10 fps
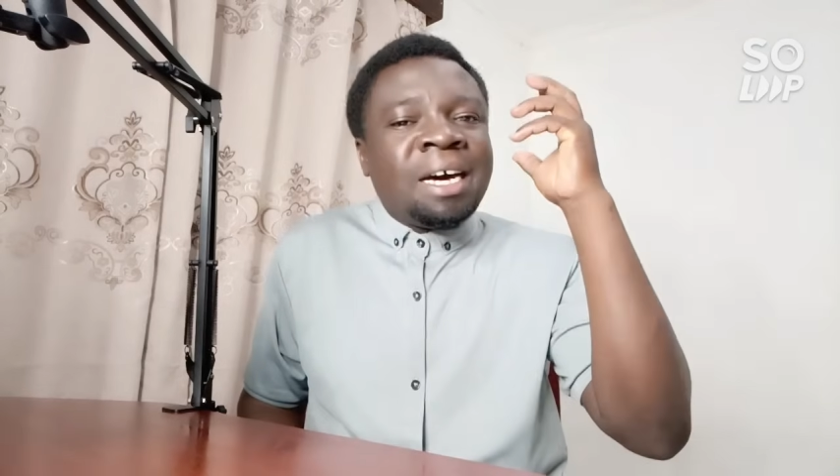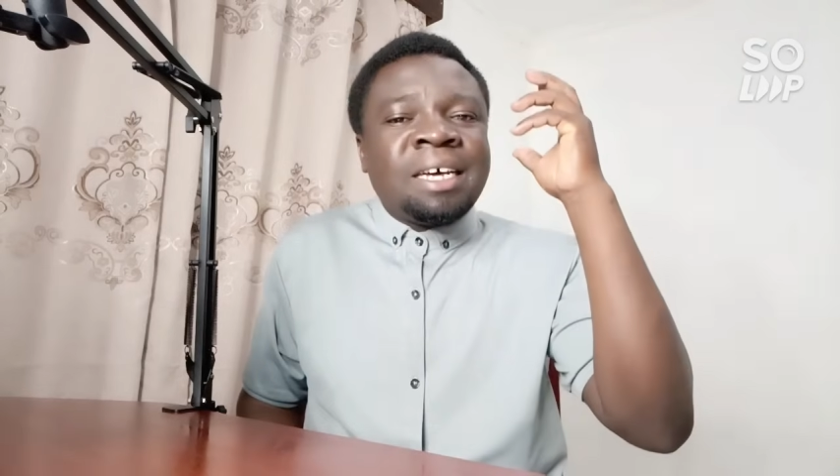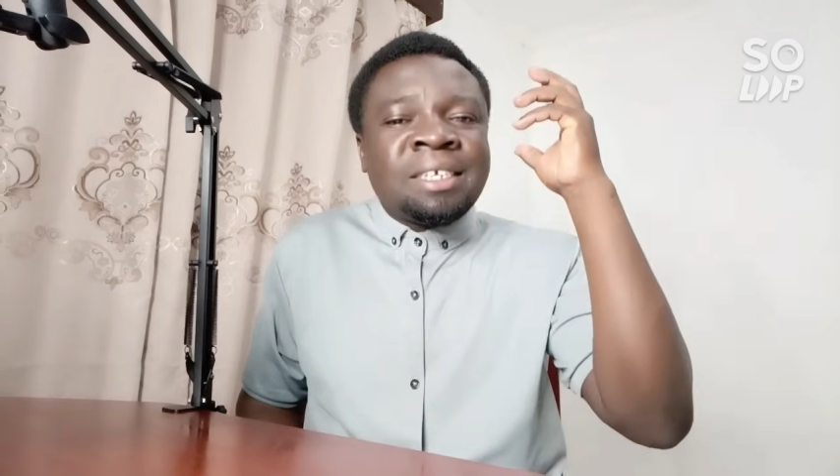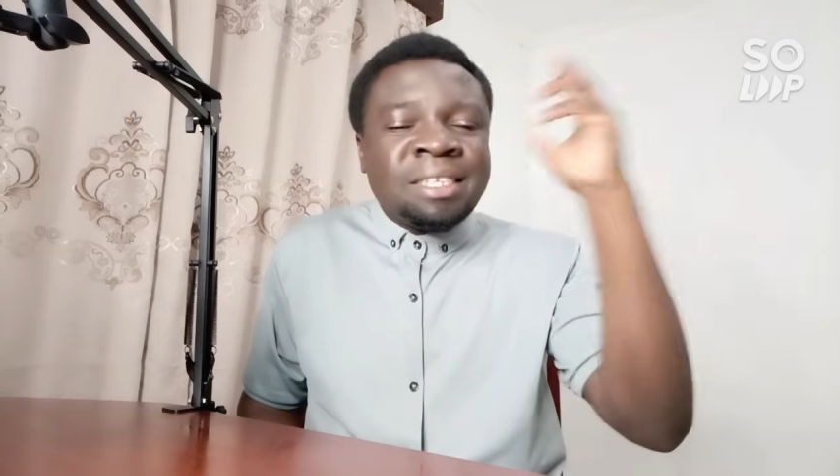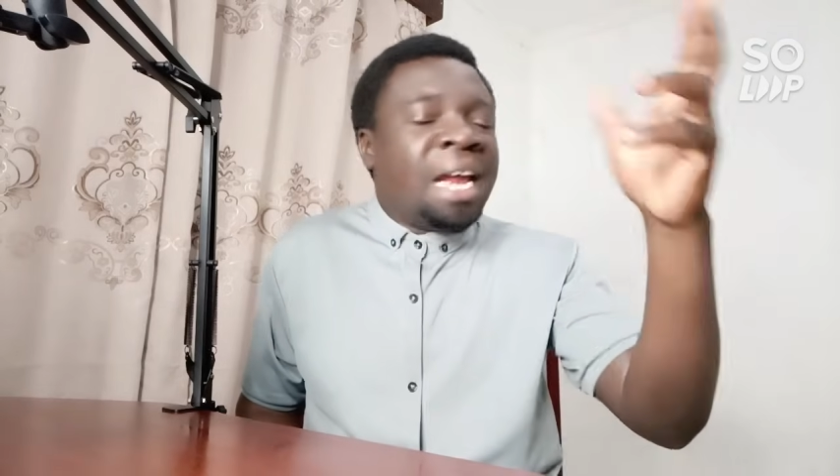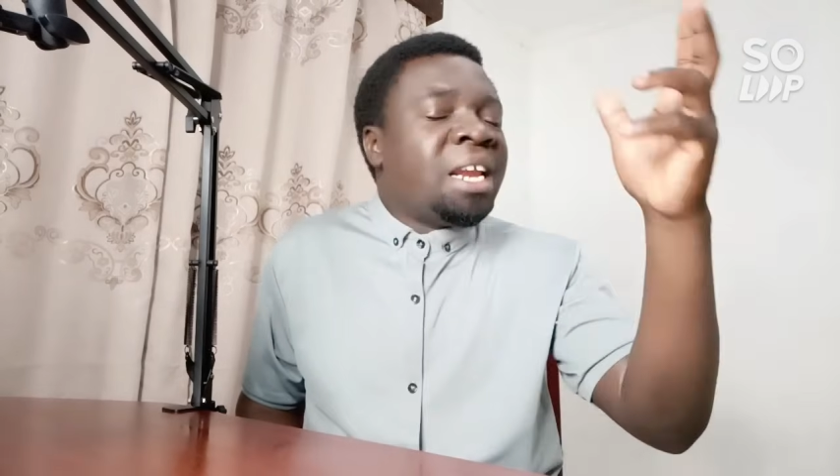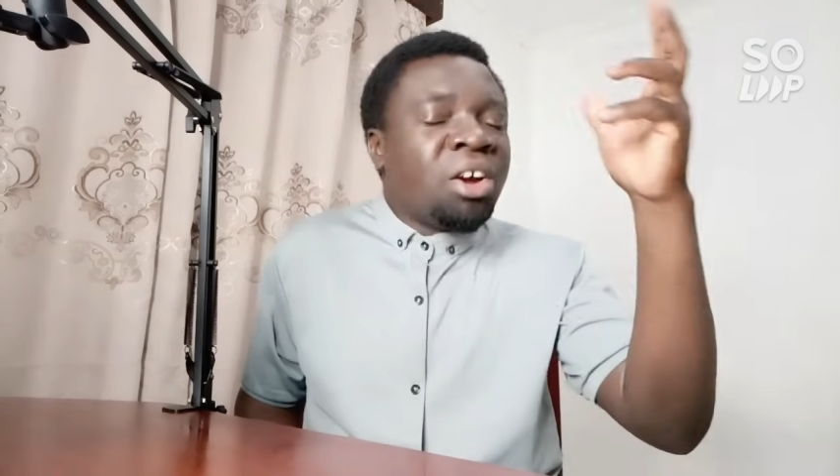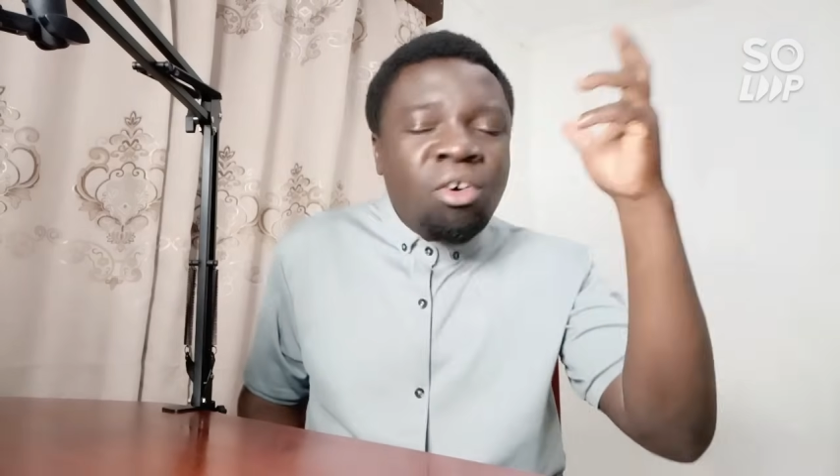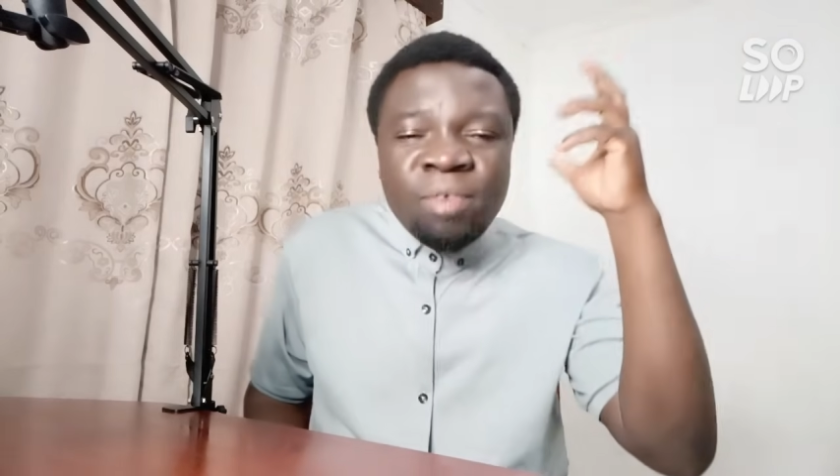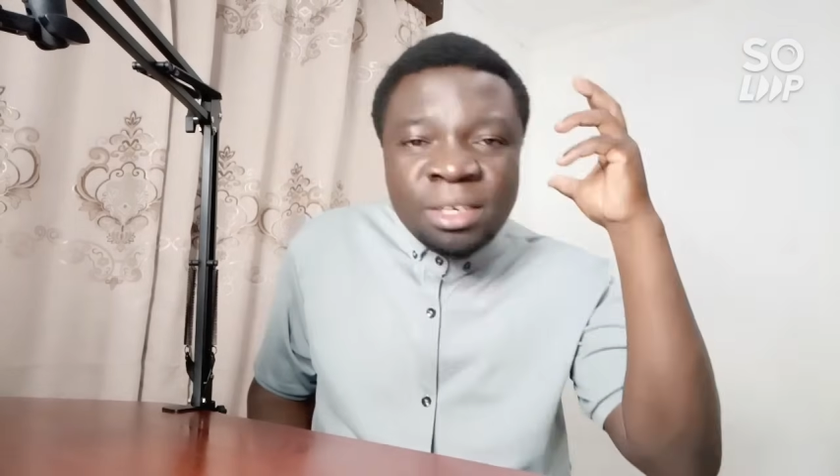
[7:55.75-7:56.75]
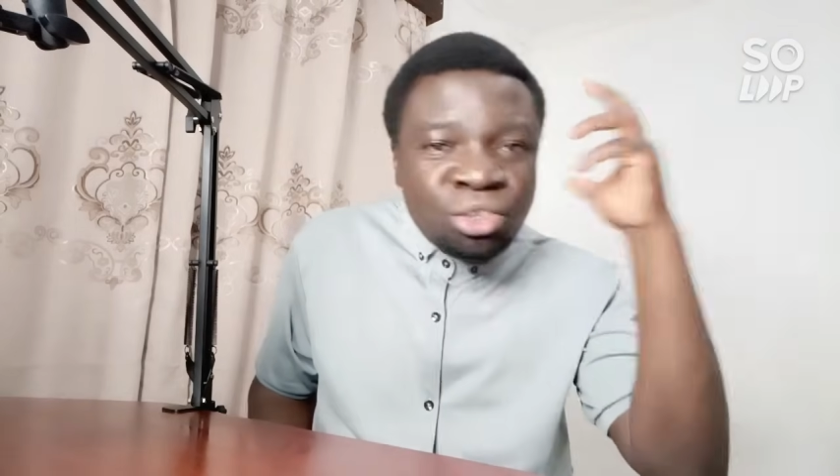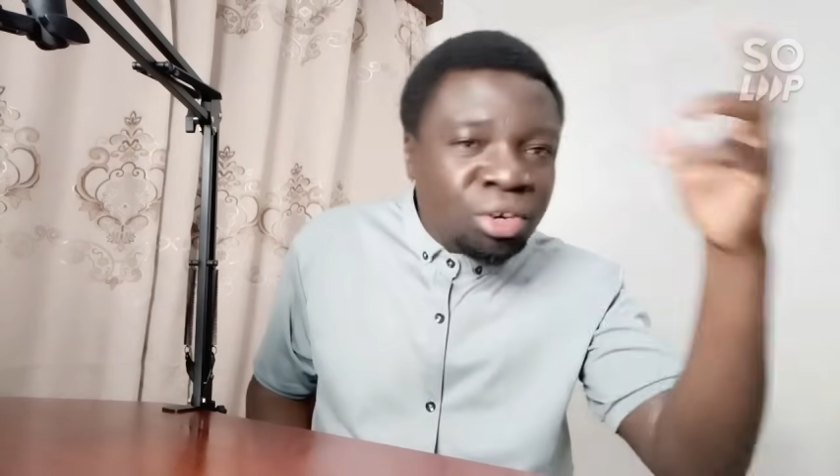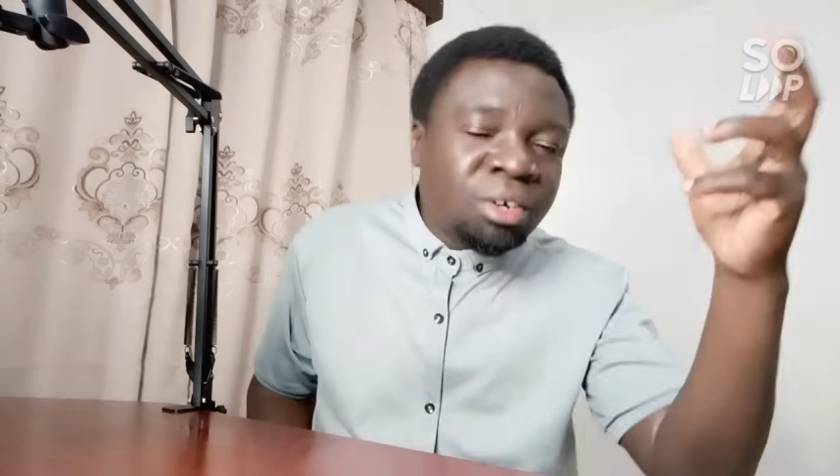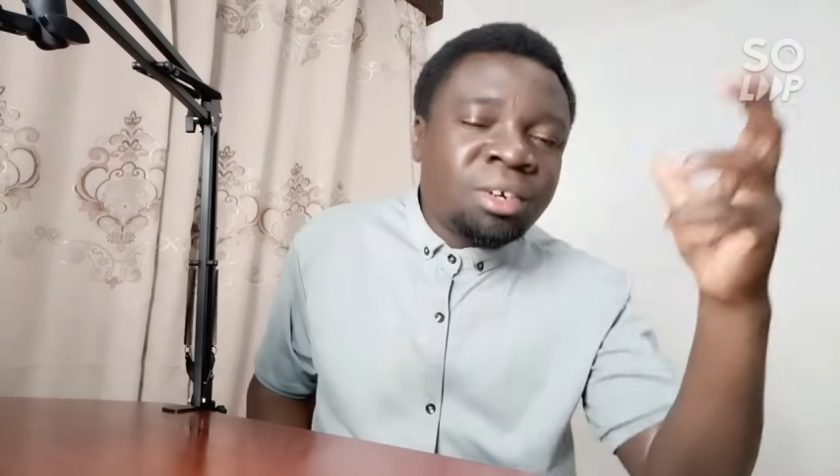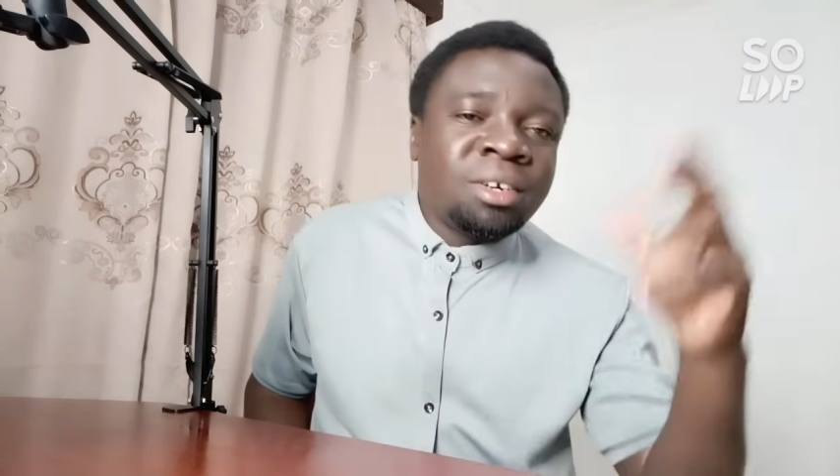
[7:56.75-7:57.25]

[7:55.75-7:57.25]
standing ovation,